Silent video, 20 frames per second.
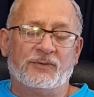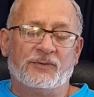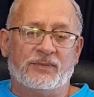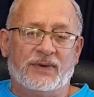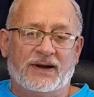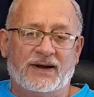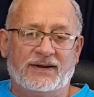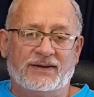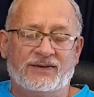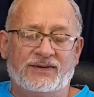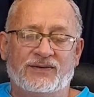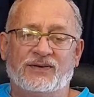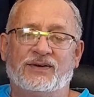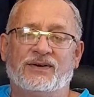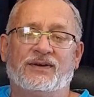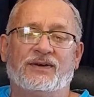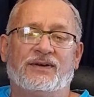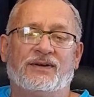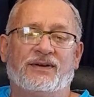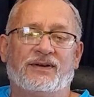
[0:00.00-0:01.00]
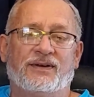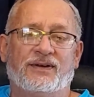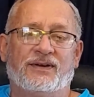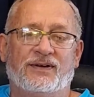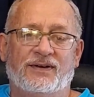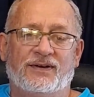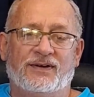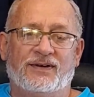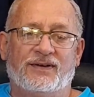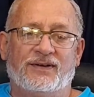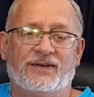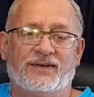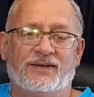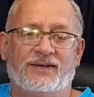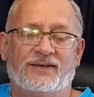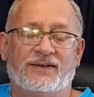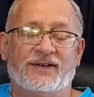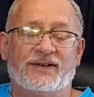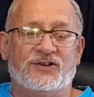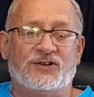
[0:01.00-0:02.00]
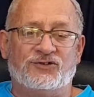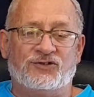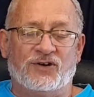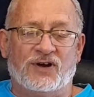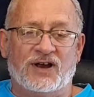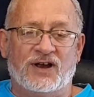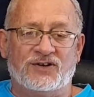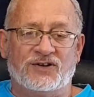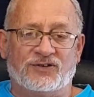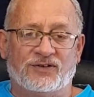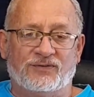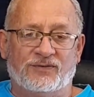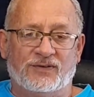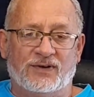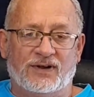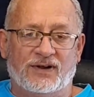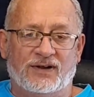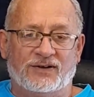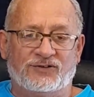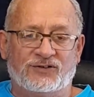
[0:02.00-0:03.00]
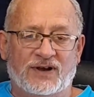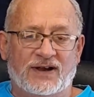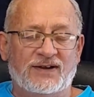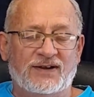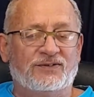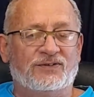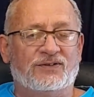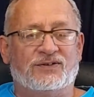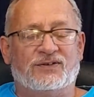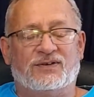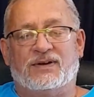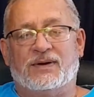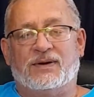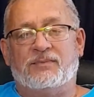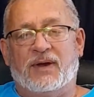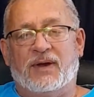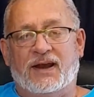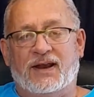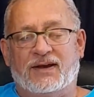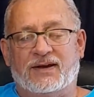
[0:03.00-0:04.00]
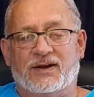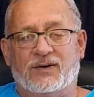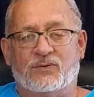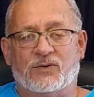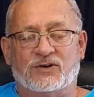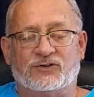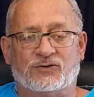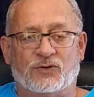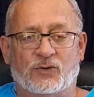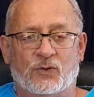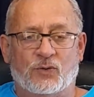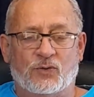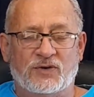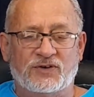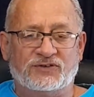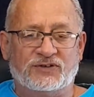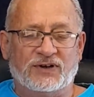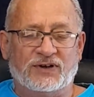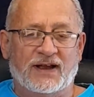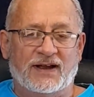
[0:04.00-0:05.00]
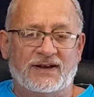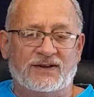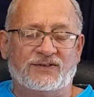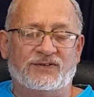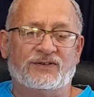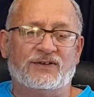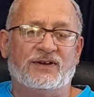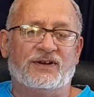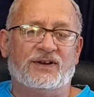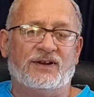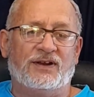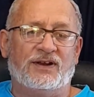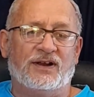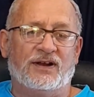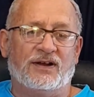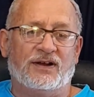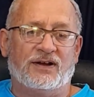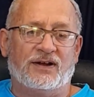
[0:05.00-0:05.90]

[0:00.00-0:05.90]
But the situation changed. America was always against the